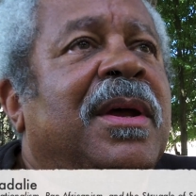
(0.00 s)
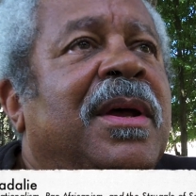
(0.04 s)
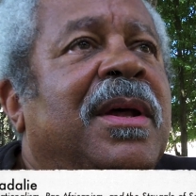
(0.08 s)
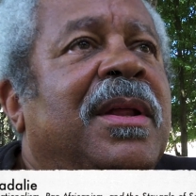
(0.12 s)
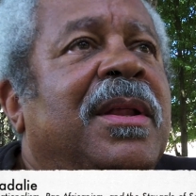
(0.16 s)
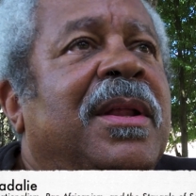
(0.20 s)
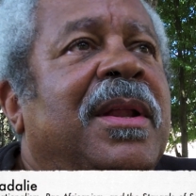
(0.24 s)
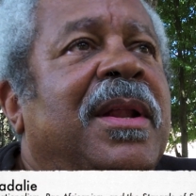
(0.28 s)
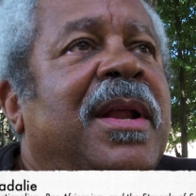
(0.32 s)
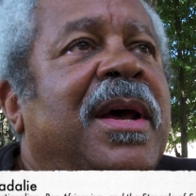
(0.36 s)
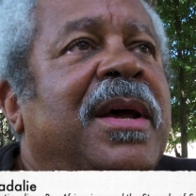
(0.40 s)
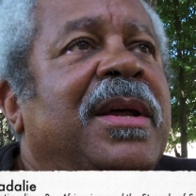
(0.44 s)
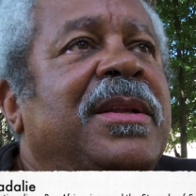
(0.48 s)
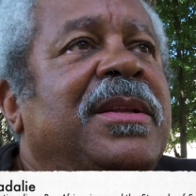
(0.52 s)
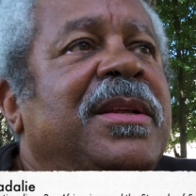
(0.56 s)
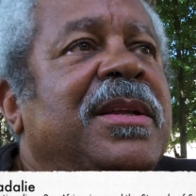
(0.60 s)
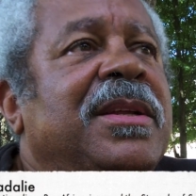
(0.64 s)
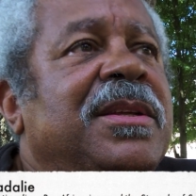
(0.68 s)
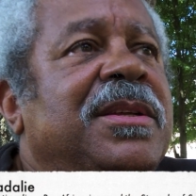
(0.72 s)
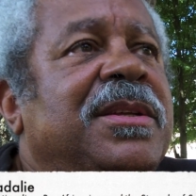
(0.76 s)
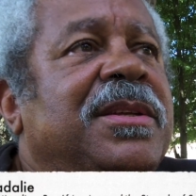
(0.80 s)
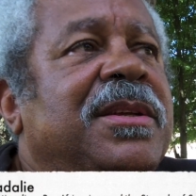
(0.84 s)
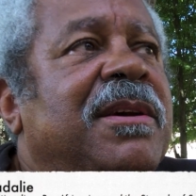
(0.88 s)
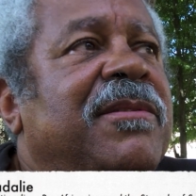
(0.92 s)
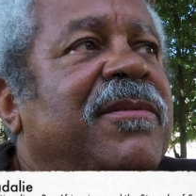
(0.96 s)
In the
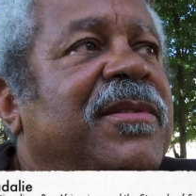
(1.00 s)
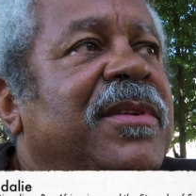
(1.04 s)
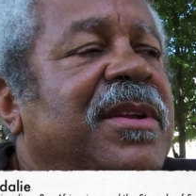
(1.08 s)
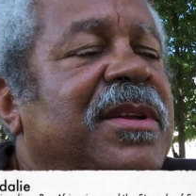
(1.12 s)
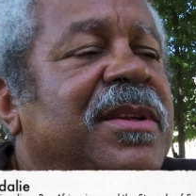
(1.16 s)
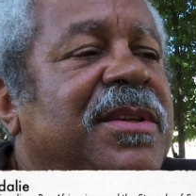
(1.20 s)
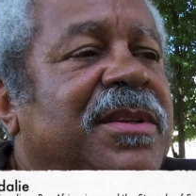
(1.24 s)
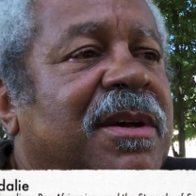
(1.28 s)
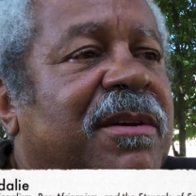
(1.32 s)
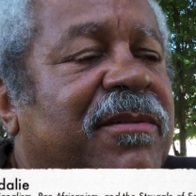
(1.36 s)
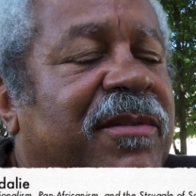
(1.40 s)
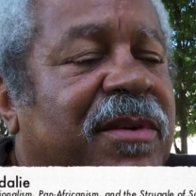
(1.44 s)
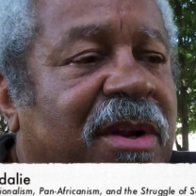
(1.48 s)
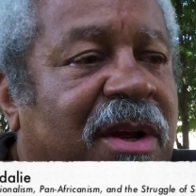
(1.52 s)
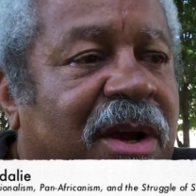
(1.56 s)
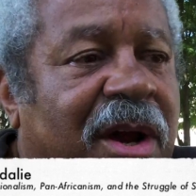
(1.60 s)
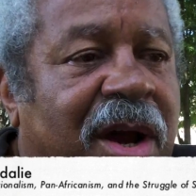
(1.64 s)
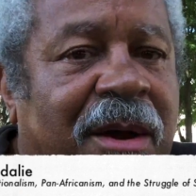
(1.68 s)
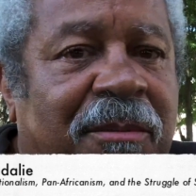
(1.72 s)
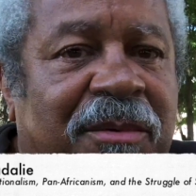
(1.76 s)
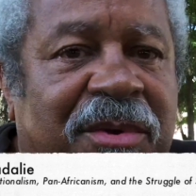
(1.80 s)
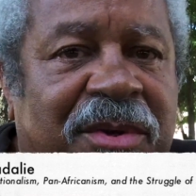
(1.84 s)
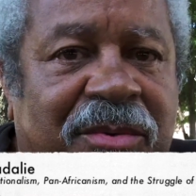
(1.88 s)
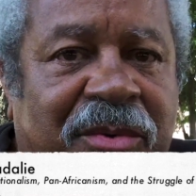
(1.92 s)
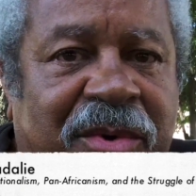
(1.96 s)
1977
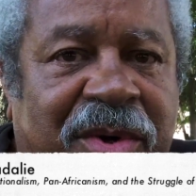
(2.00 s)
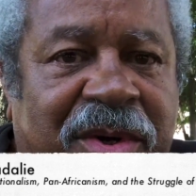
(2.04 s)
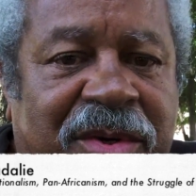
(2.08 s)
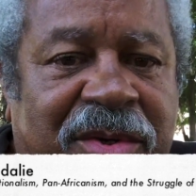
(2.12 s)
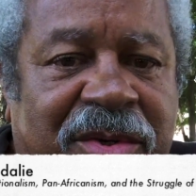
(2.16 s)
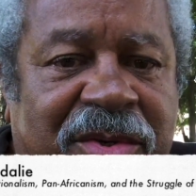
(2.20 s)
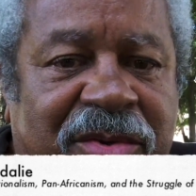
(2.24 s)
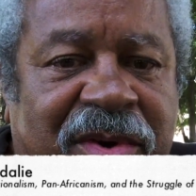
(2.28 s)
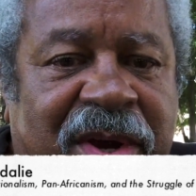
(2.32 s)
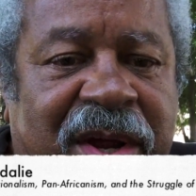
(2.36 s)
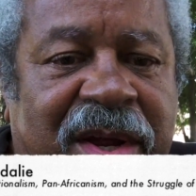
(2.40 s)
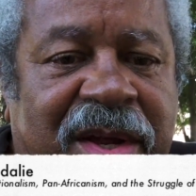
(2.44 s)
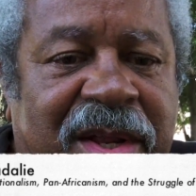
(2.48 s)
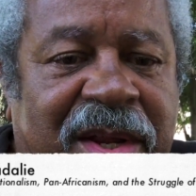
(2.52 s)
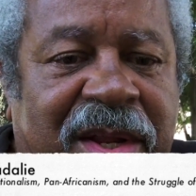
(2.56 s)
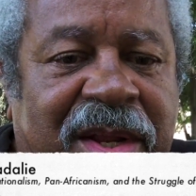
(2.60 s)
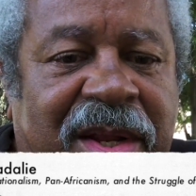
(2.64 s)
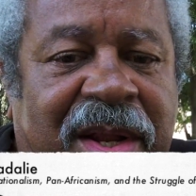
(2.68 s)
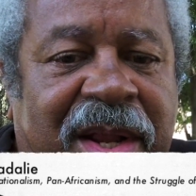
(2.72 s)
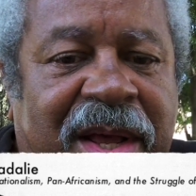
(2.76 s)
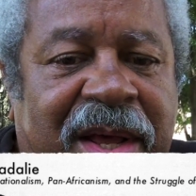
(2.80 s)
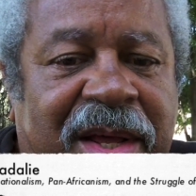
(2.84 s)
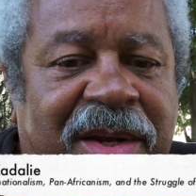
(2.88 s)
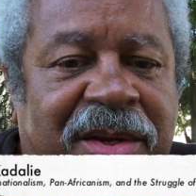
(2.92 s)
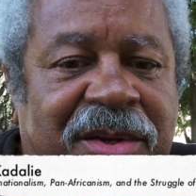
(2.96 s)
garbage workers strike in
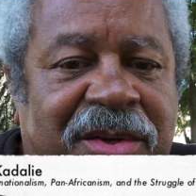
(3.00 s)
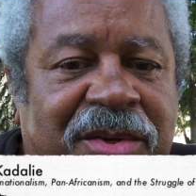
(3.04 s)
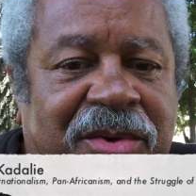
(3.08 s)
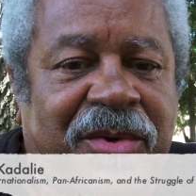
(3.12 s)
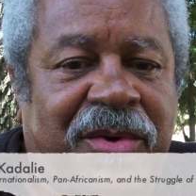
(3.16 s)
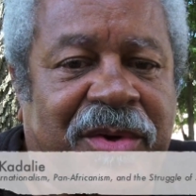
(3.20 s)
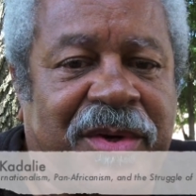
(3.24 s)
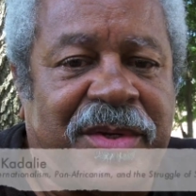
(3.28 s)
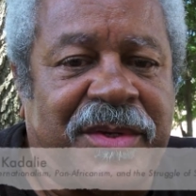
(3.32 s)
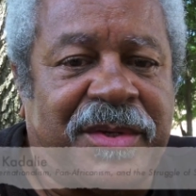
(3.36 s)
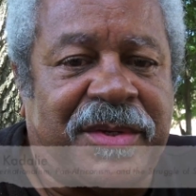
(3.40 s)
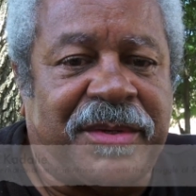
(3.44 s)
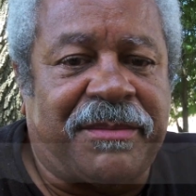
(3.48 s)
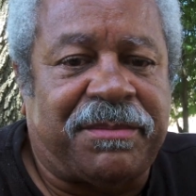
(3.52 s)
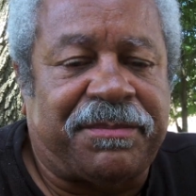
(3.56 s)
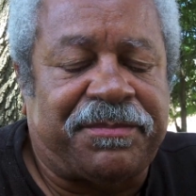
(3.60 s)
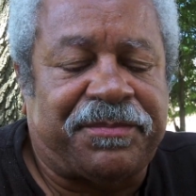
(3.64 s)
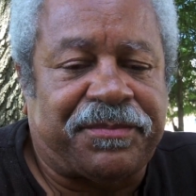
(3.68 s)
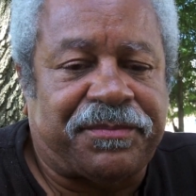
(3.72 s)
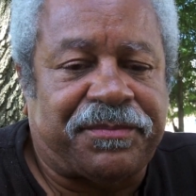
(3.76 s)
Atlanta, Georgia,